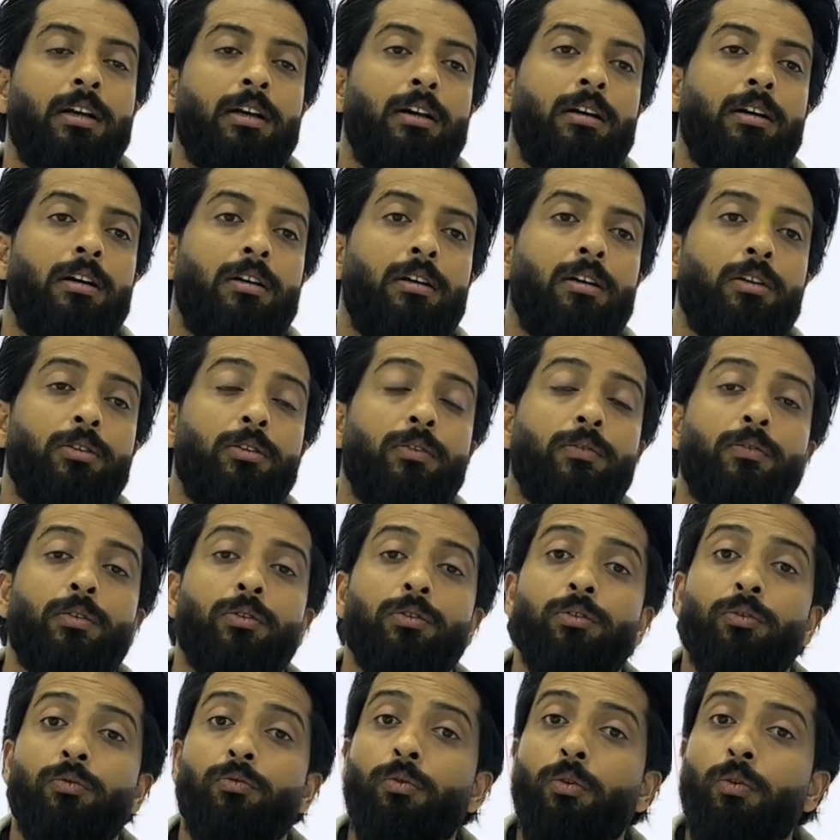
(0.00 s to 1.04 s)
You've
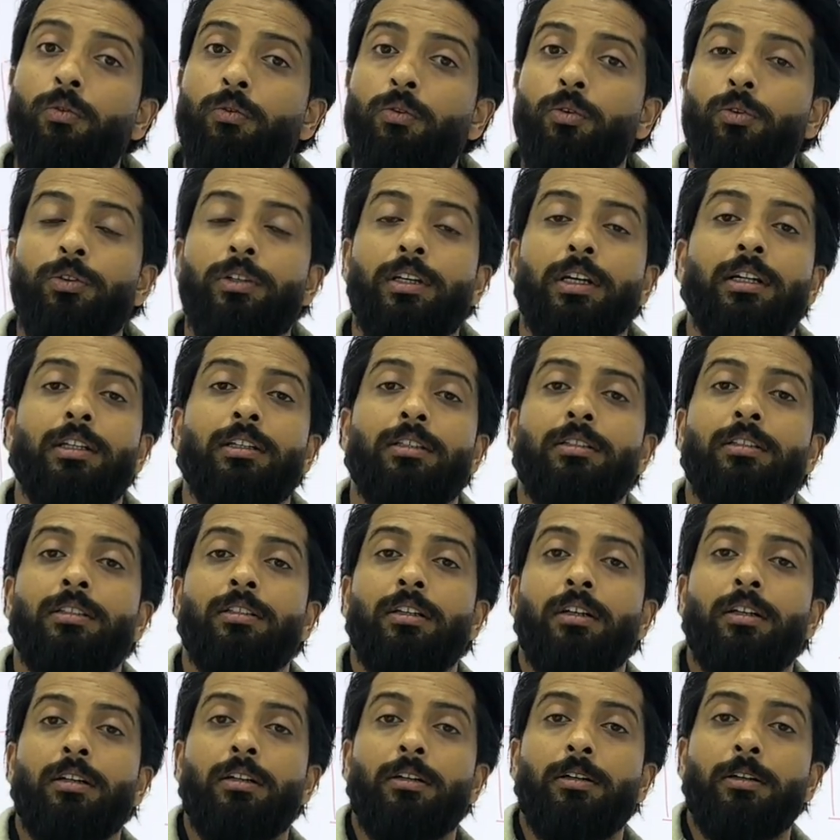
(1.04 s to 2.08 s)
got the Rove hotels.
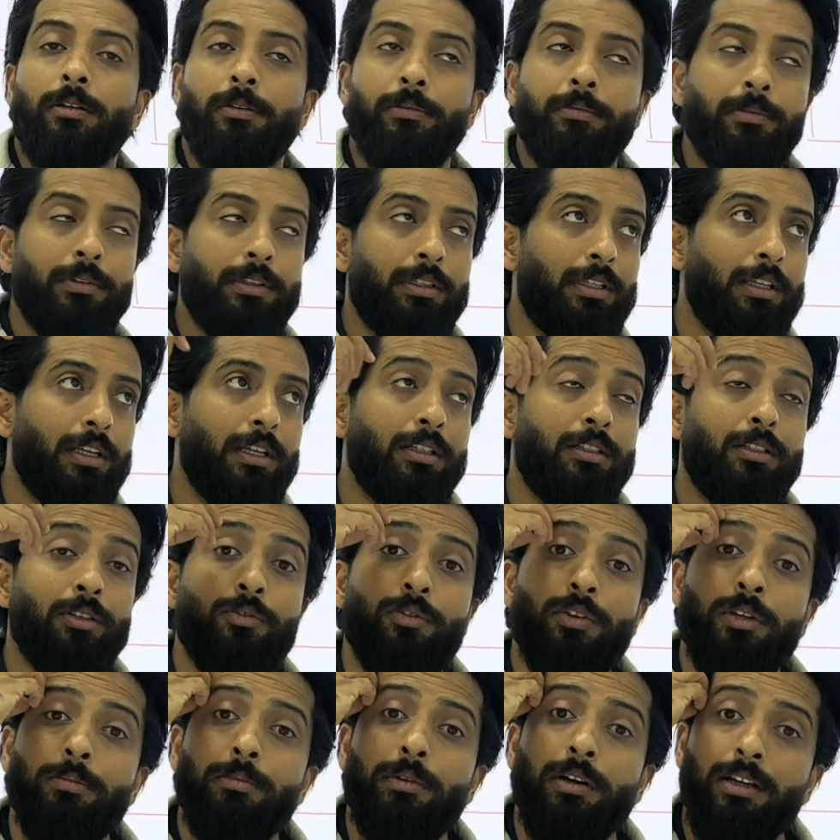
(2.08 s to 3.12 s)
In the
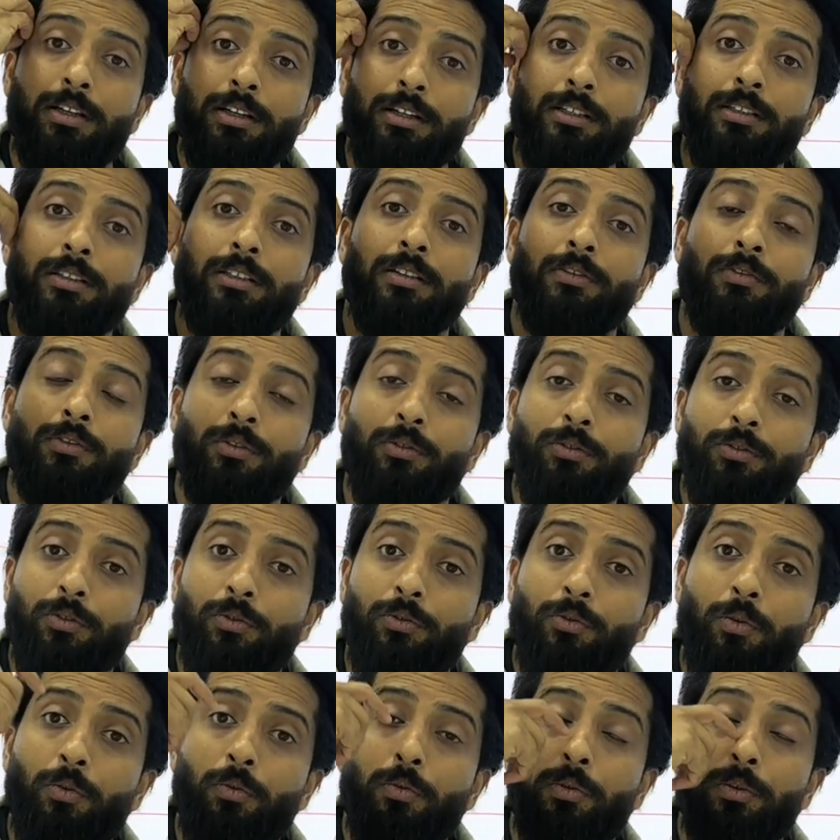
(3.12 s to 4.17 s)
Dream Island itself, you've got the
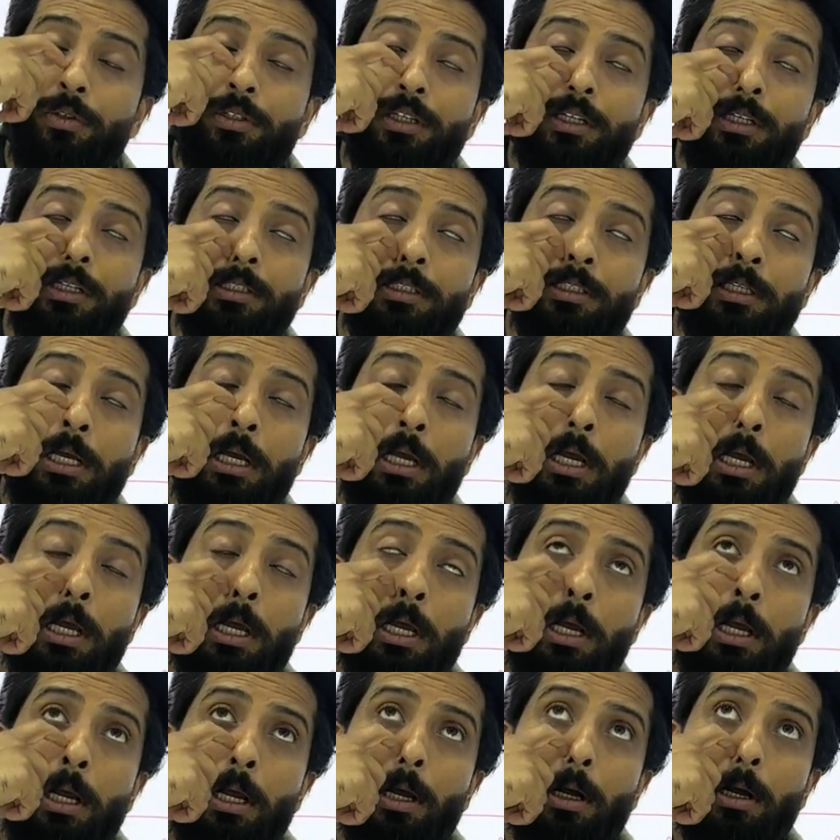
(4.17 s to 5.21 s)
Rove hotels.
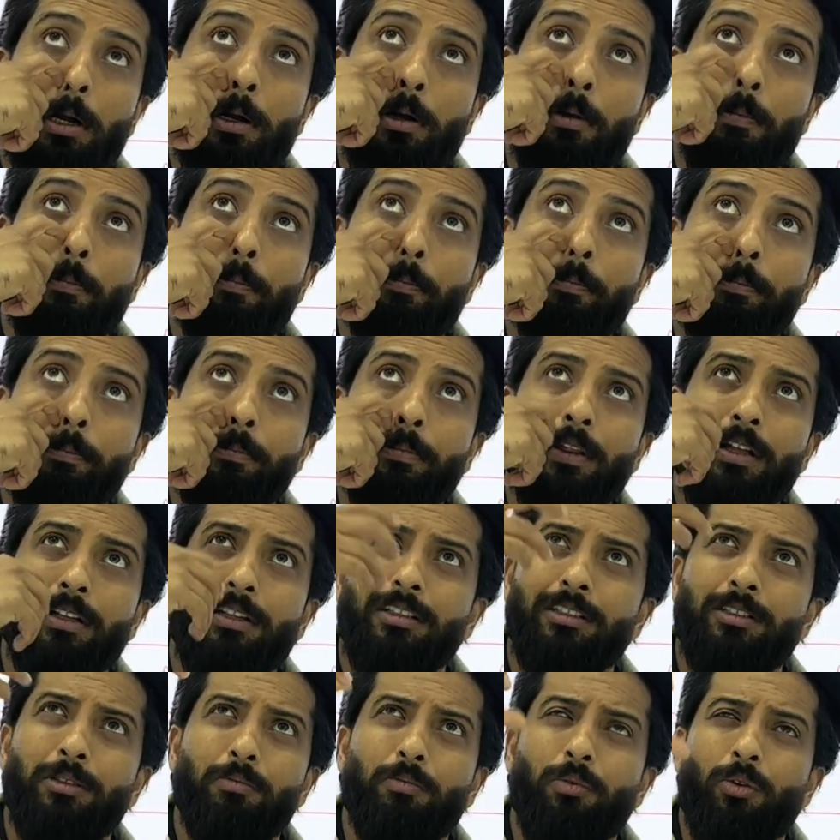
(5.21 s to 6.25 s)
I think
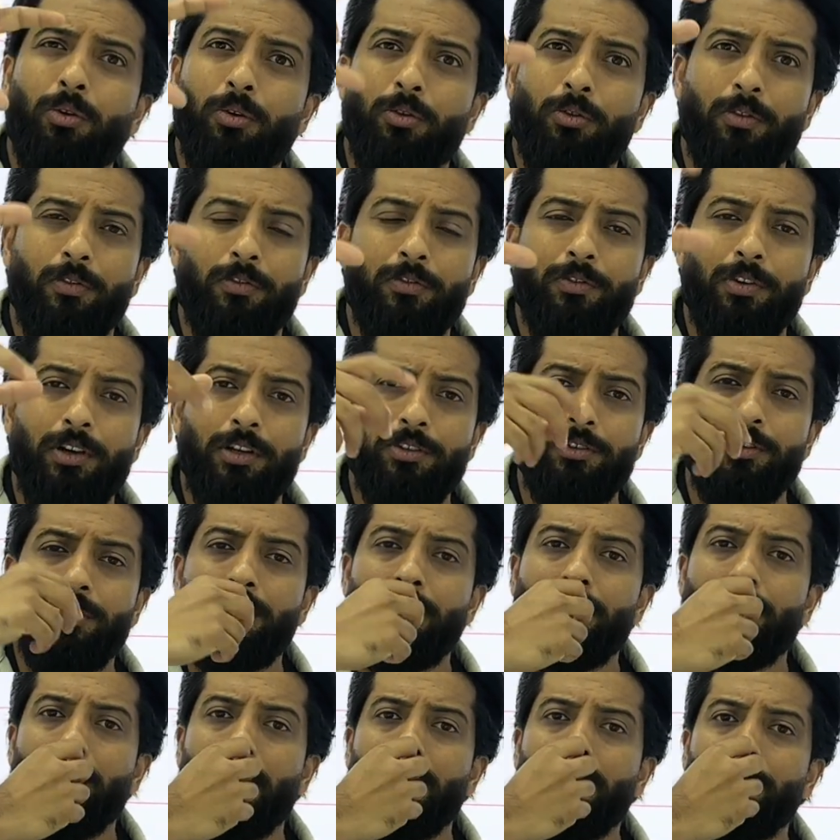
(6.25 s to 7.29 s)
it's a border of Treasure
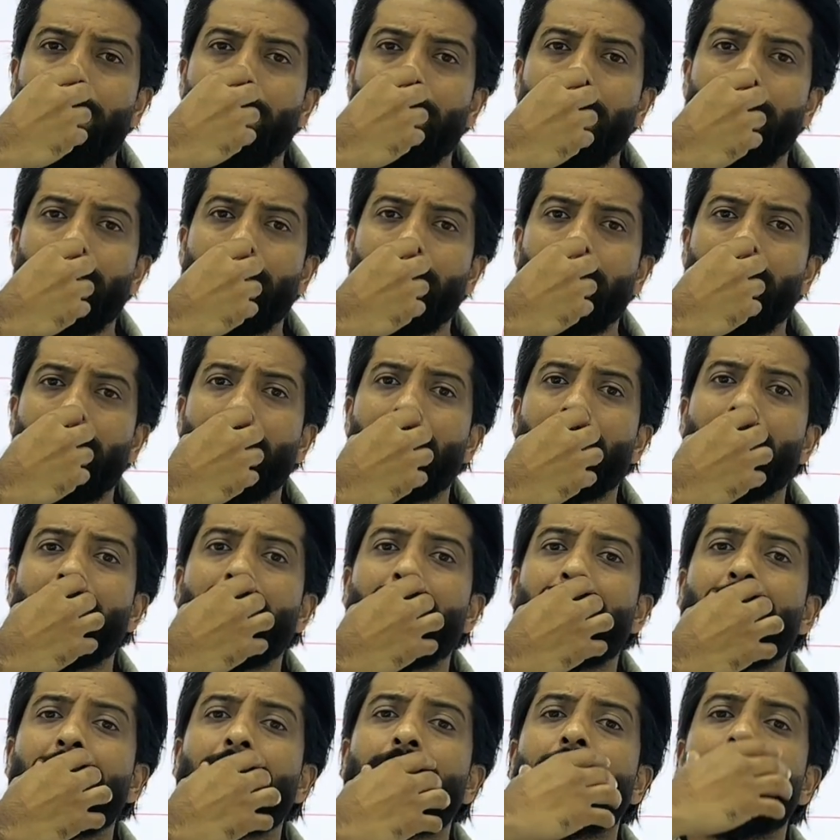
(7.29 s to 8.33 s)
and Dream.
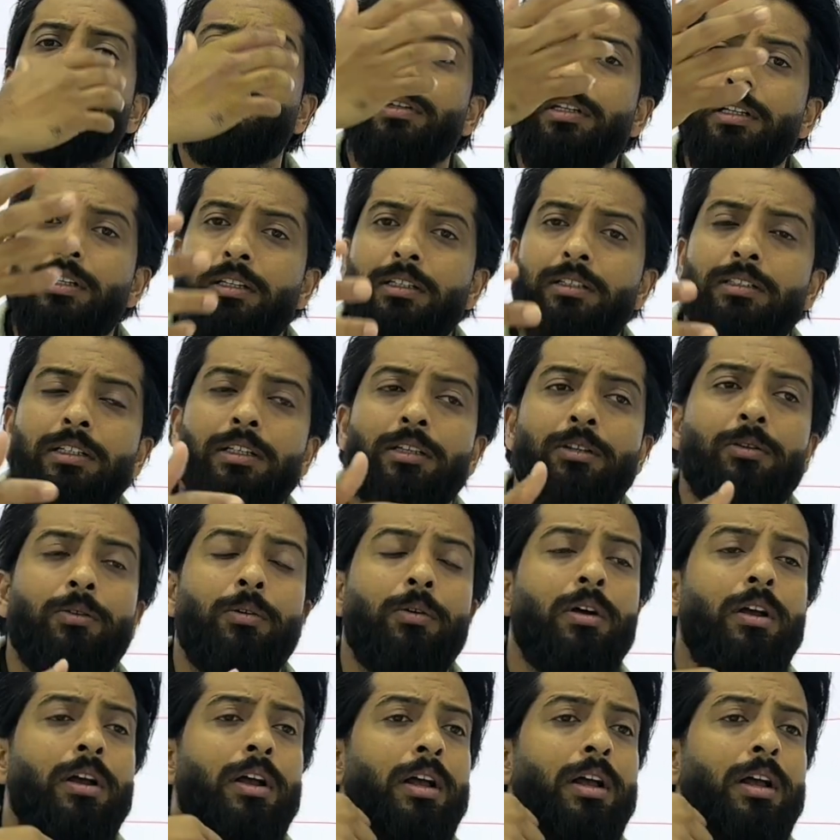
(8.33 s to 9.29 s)
You've got the Wynn Casino.